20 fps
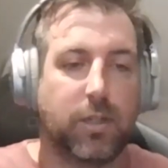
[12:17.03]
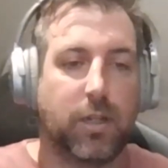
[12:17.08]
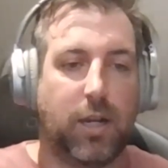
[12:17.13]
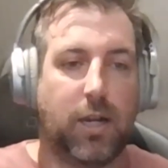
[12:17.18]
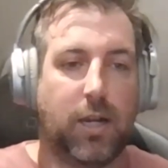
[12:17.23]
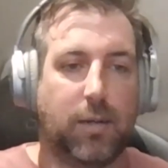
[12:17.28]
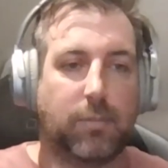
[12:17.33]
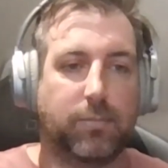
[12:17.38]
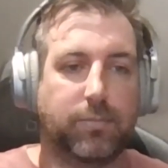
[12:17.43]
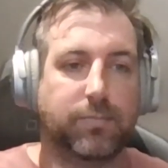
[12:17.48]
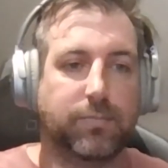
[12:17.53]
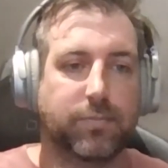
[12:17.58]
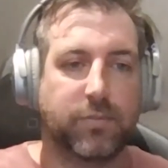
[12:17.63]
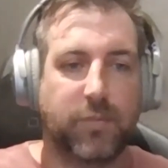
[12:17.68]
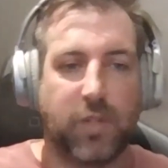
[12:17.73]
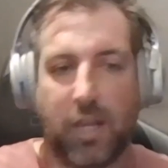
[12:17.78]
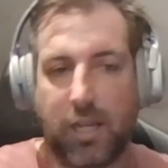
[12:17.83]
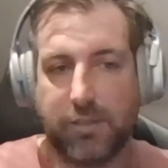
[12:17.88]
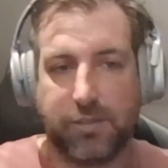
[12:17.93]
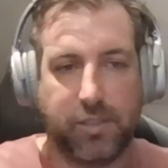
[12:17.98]

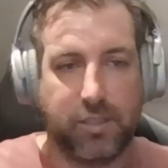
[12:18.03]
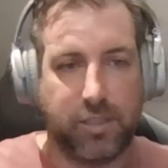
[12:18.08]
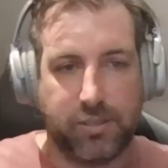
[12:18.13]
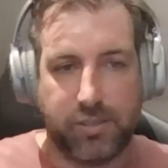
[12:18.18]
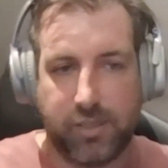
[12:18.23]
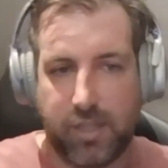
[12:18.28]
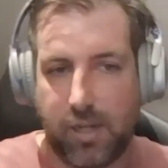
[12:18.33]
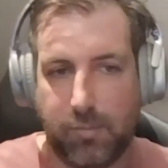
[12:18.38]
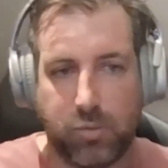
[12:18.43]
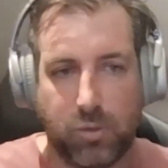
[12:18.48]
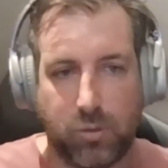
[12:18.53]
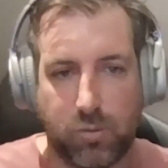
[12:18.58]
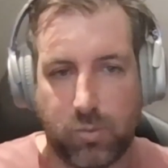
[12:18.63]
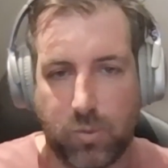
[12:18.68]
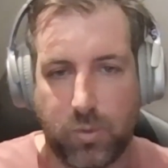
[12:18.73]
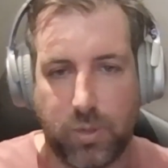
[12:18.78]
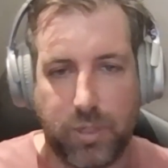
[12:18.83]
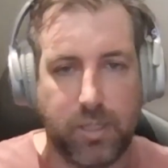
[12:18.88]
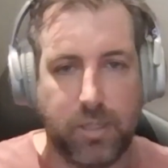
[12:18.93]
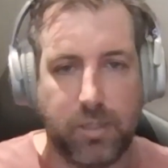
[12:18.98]
As an example,
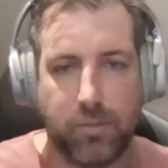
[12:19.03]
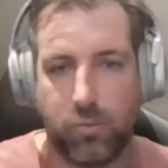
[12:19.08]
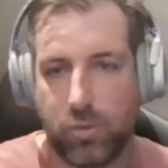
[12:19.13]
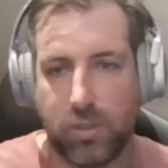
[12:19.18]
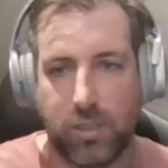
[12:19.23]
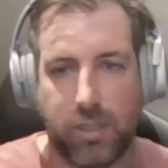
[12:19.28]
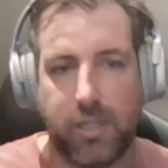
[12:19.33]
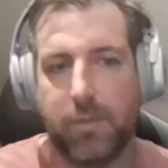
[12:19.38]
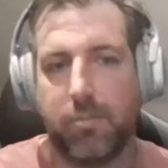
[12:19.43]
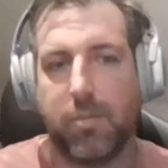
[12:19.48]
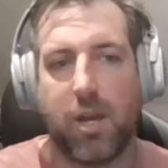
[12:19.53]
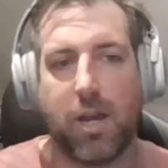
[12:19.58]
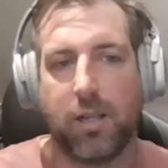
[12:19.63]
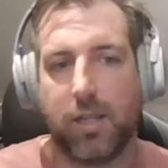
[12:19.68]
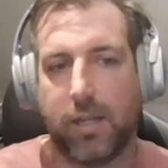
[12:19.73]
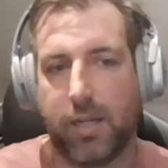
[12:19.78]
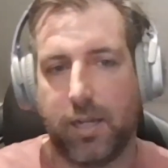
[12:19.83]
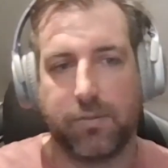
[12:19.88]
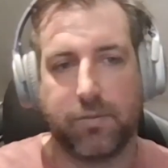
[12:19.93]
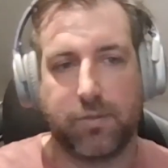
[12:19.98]
we will
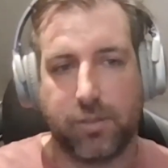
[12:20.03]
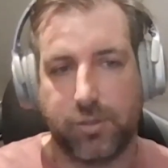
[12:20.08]
email out